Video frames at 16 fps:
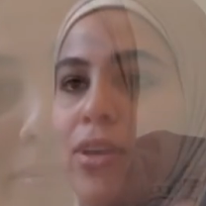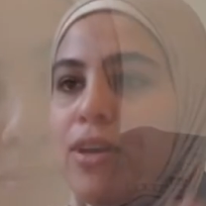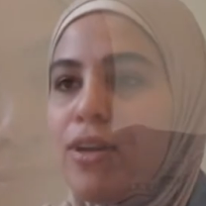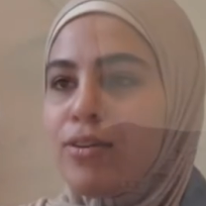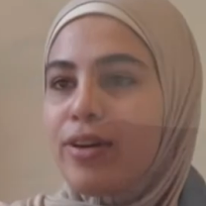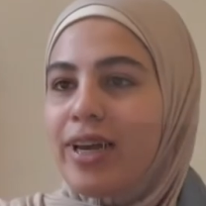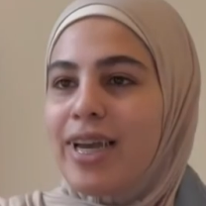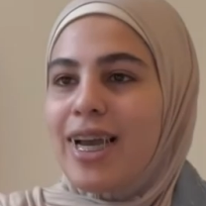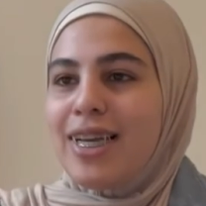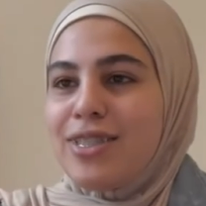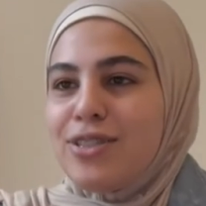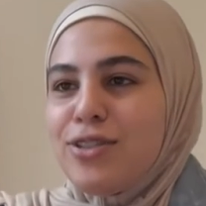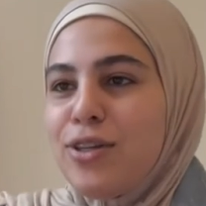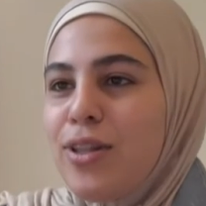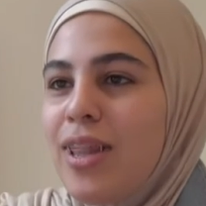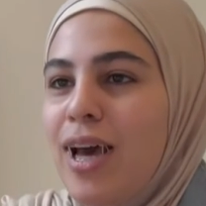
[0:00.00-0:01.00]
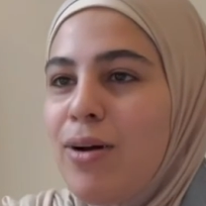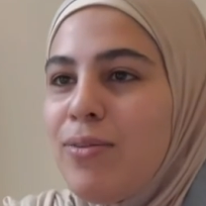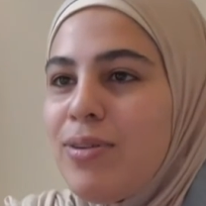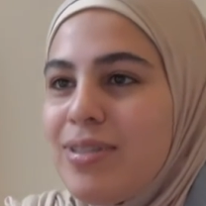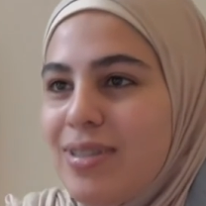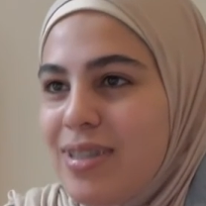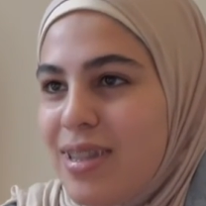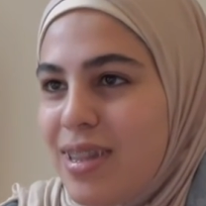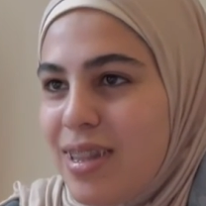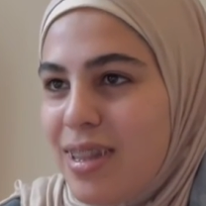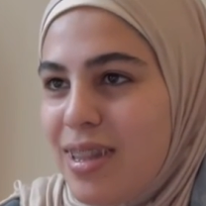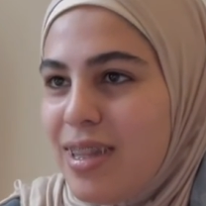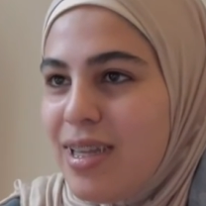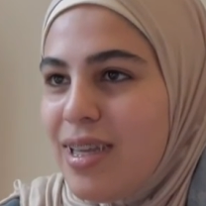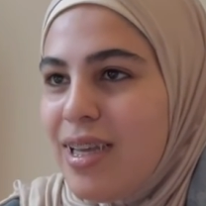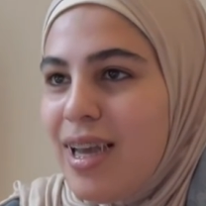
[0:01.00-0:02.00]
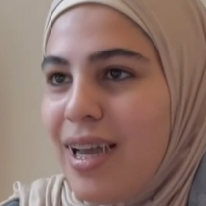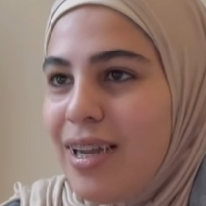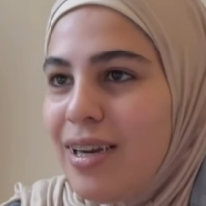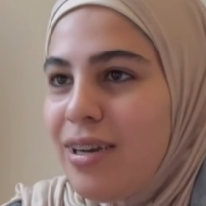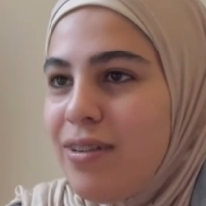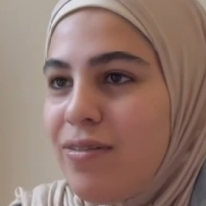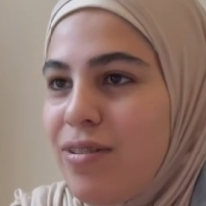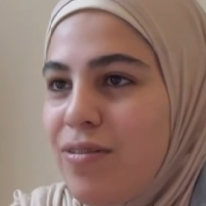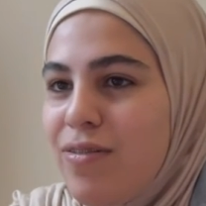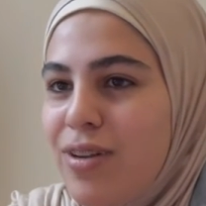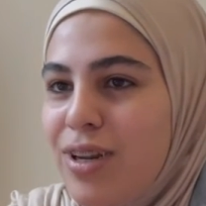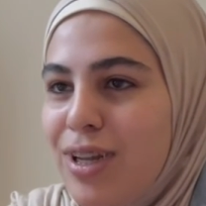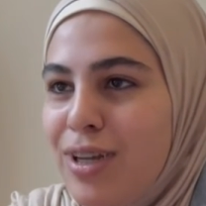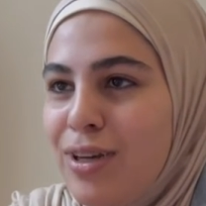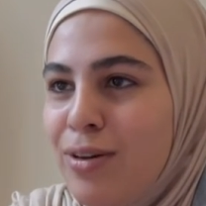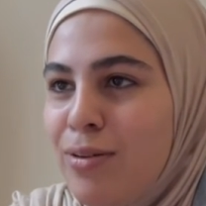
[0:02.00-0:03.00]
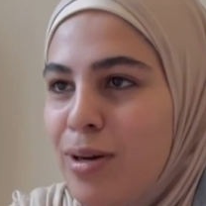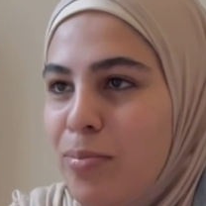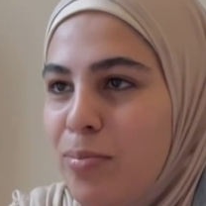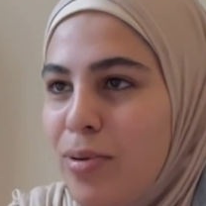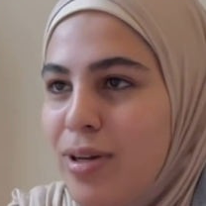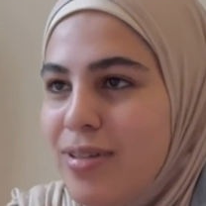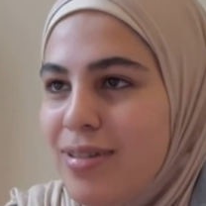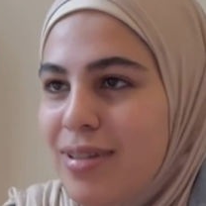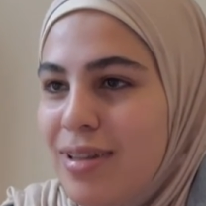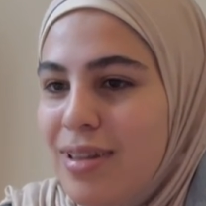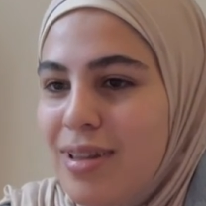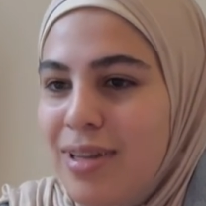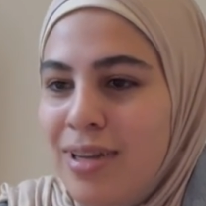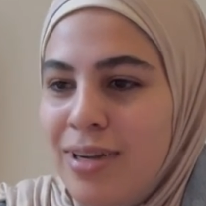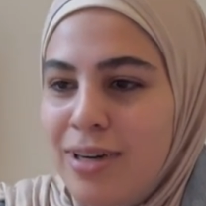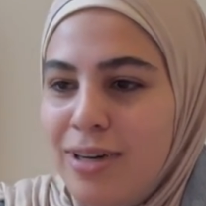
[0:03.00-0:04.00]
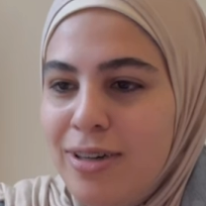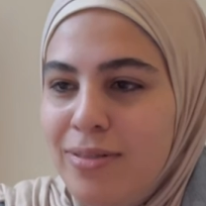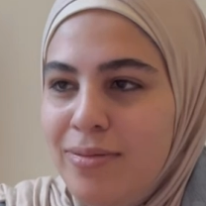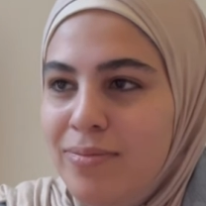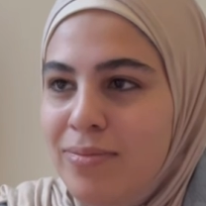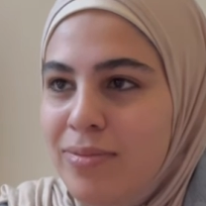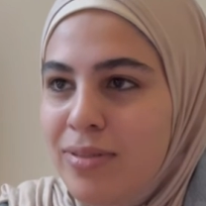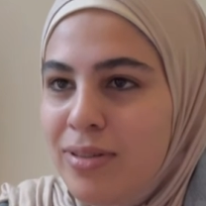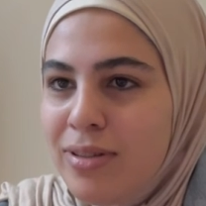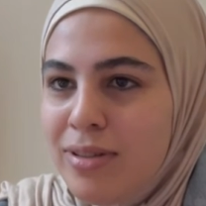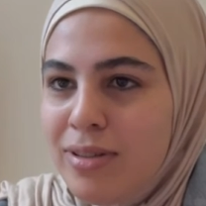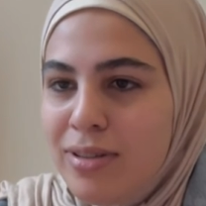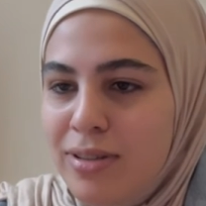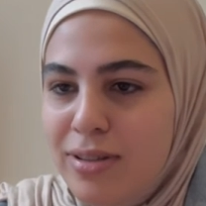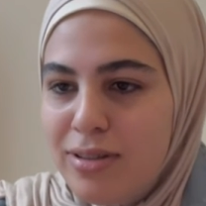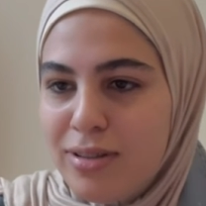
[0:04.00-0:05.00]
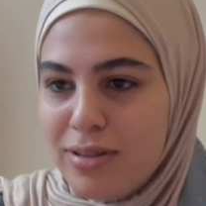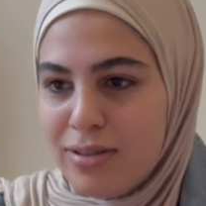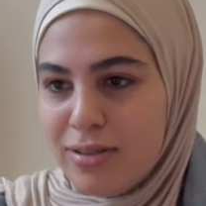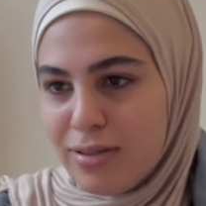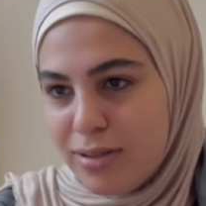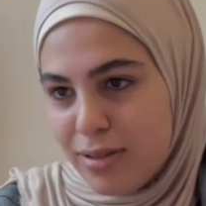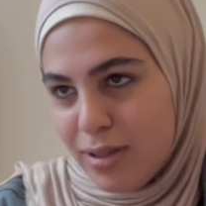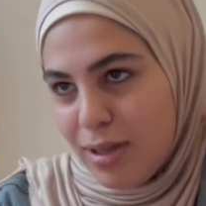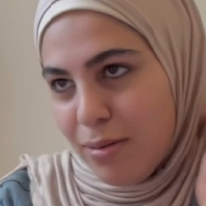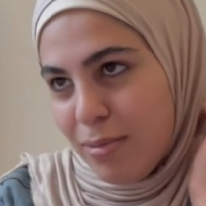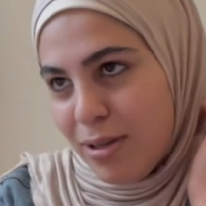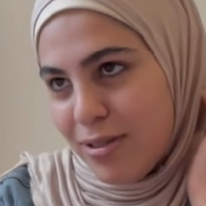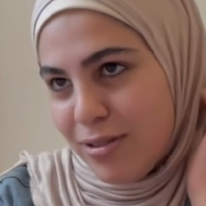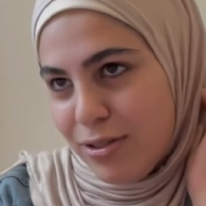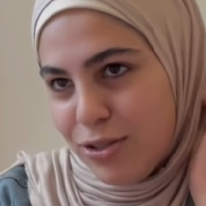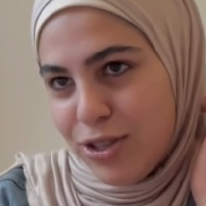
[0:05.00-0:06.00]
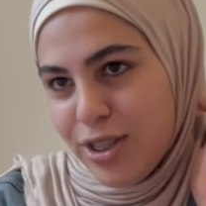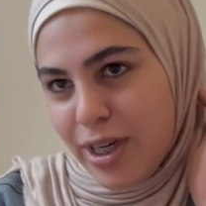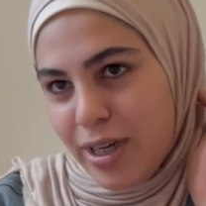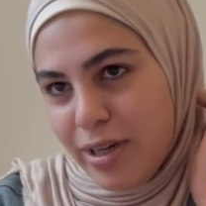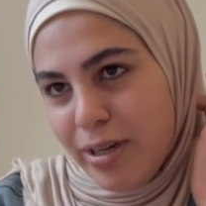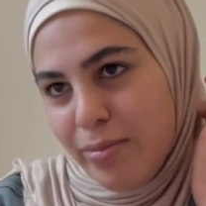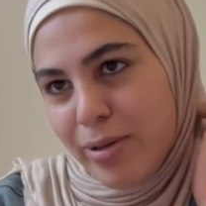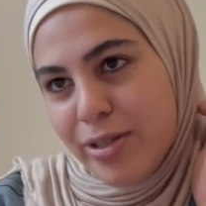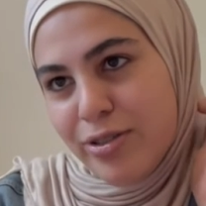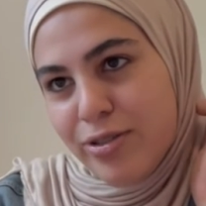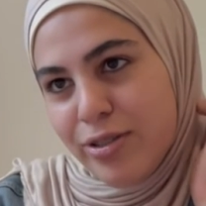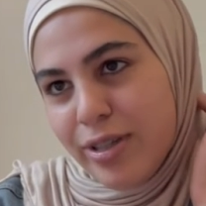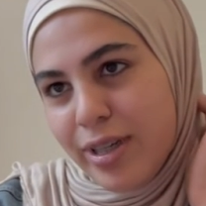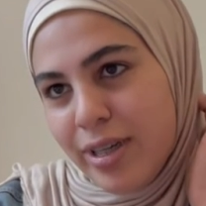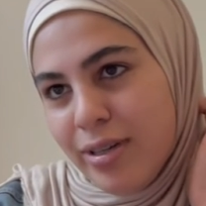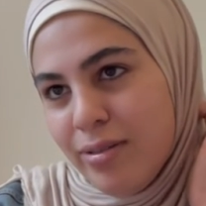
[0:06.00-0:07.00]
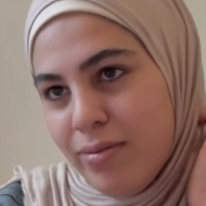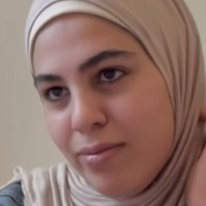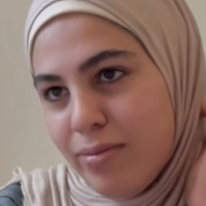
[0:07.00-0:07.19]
Okay guys, so that was the end of the video. I paused it there. Am I still sharing my screen?